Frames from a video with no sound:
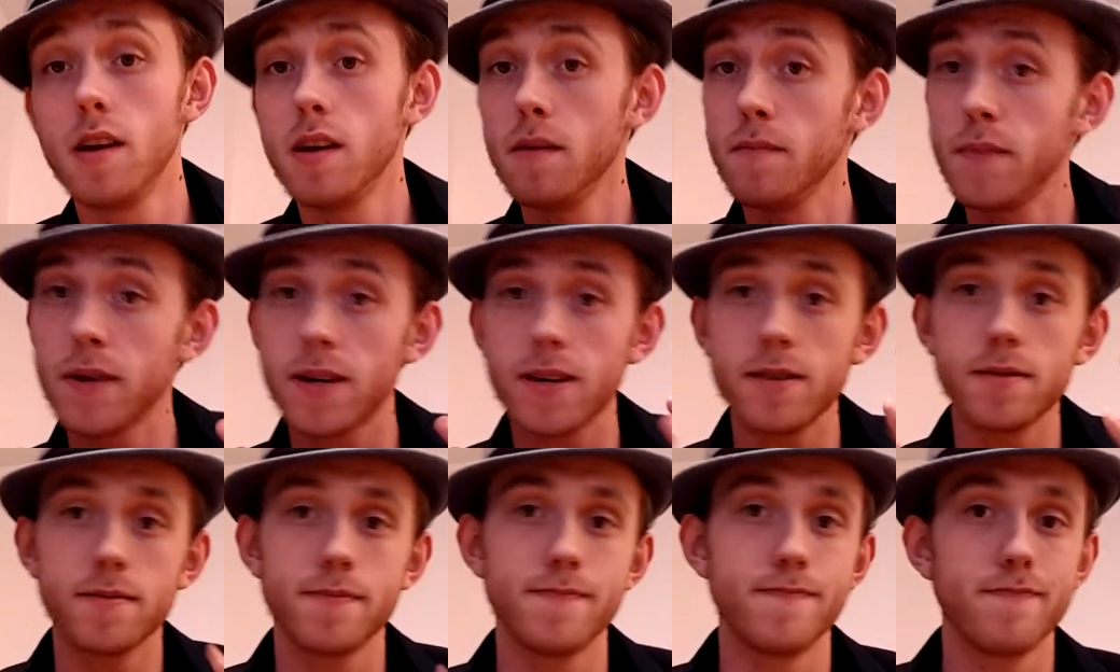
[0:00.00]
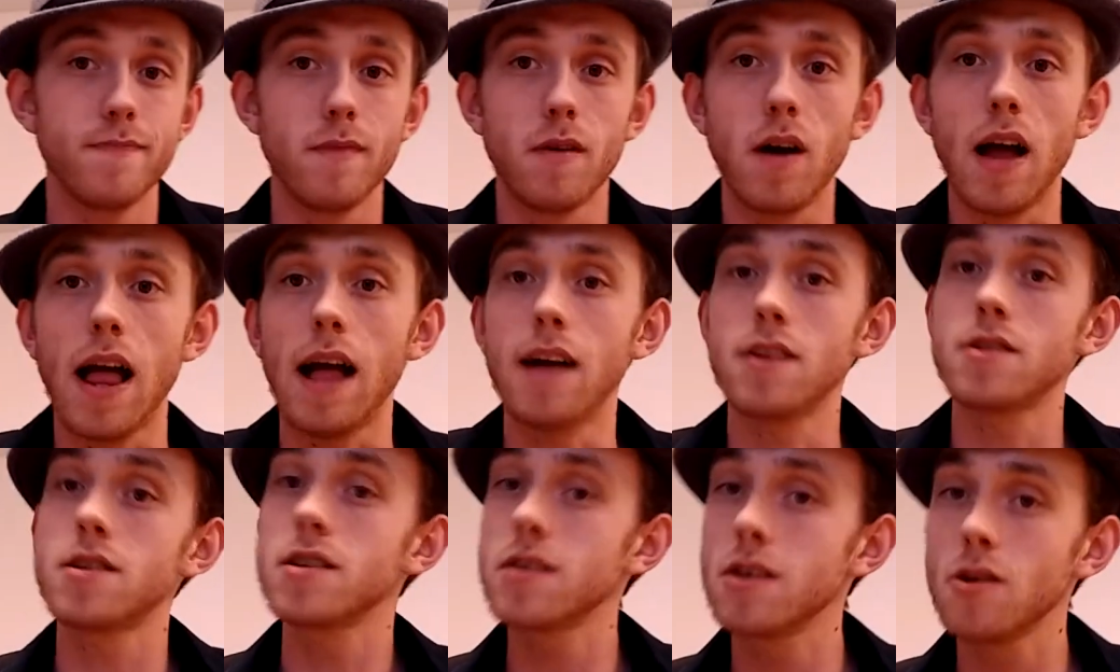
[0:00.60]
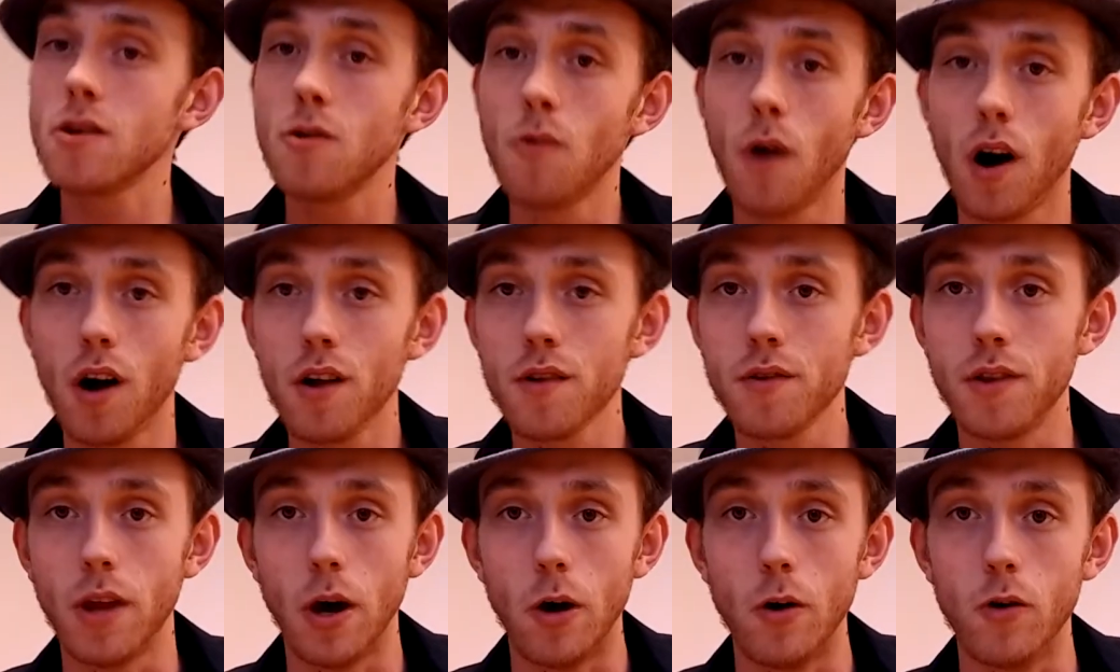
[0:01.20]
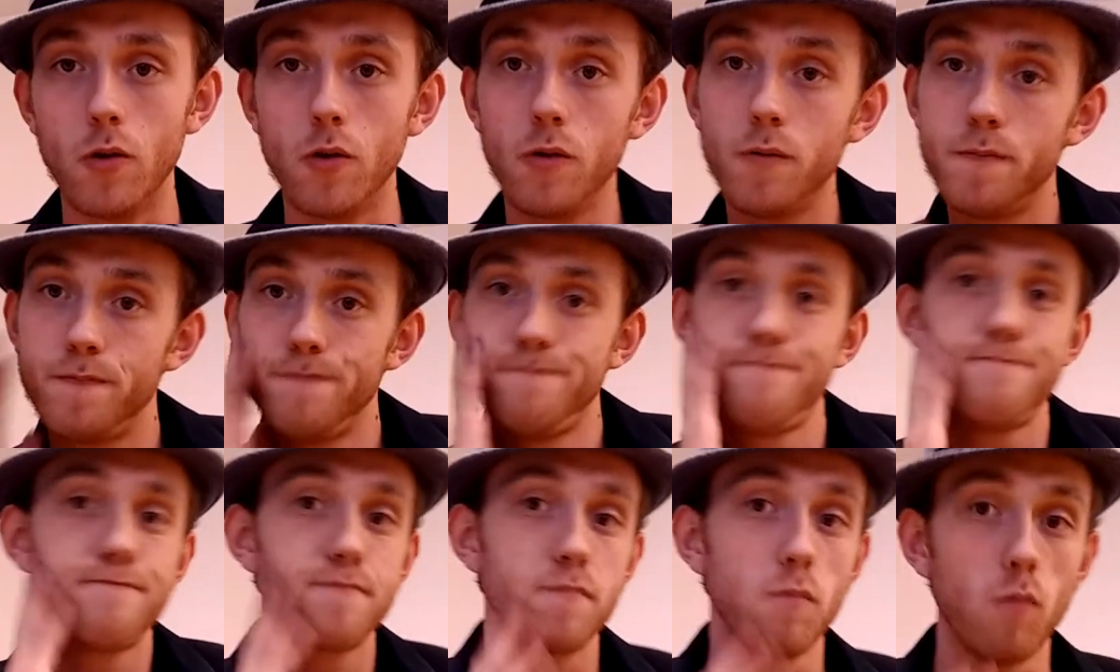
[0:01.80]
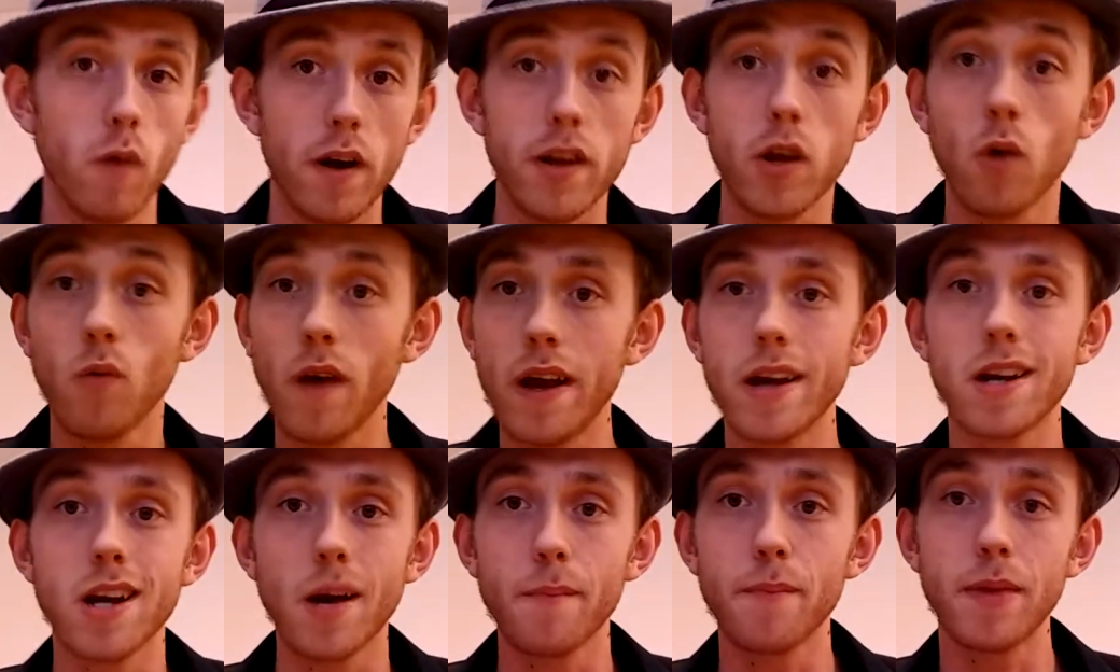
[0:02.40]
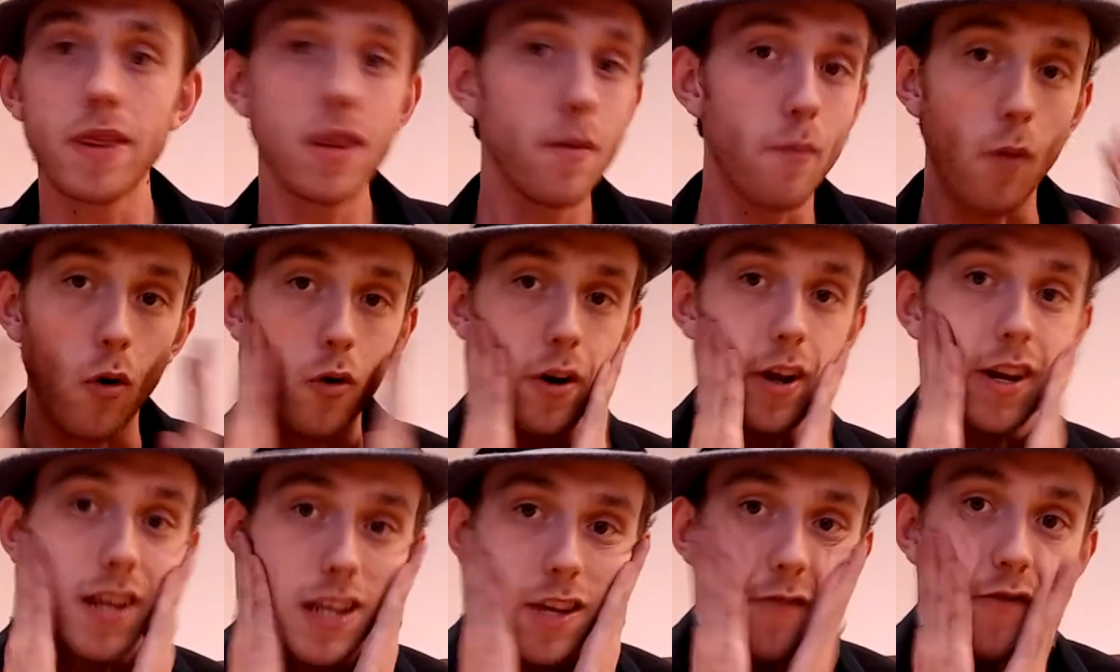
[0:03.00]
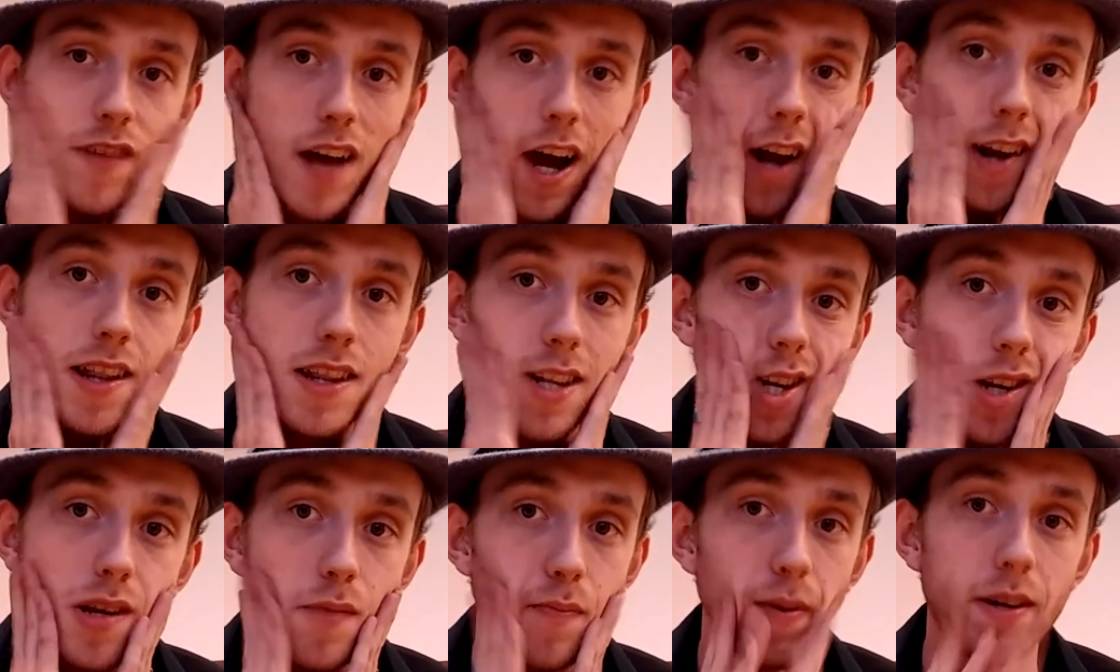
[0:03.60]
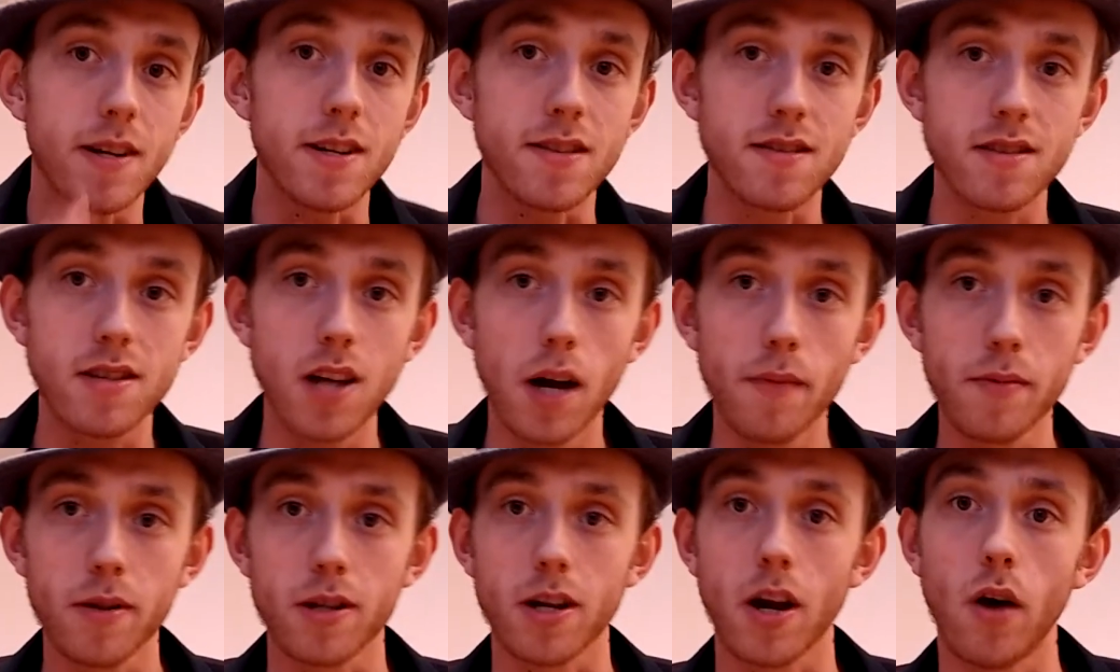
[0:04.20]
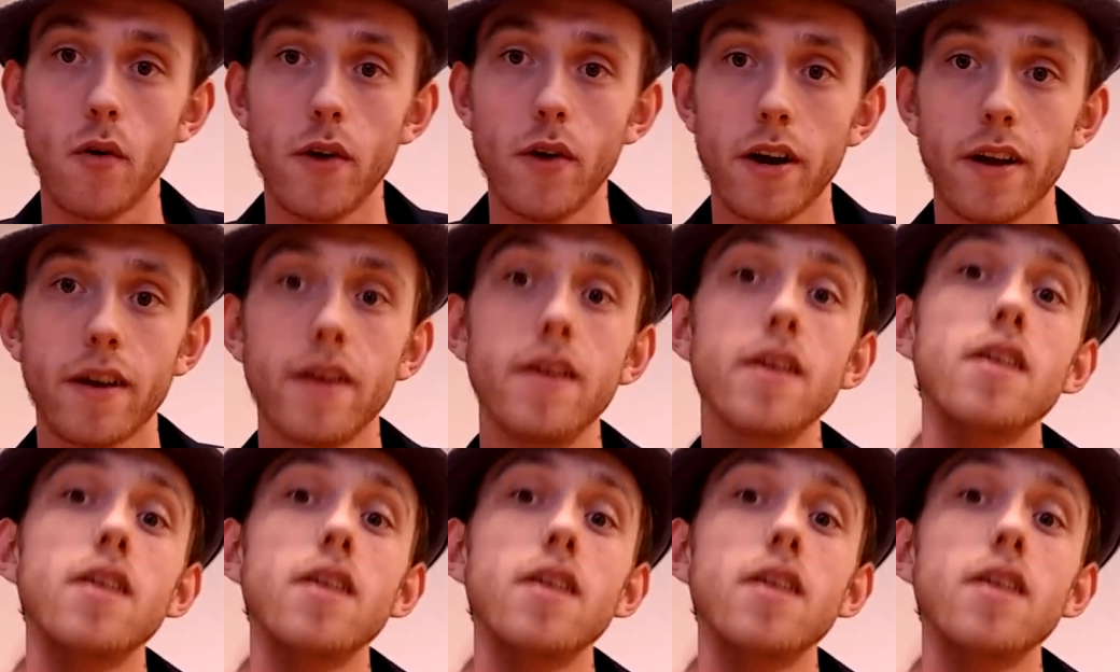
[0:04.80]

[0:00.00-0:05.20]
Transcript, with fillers: Because as you all know, when you wake up in the morning, you've got a little bit of stubble going.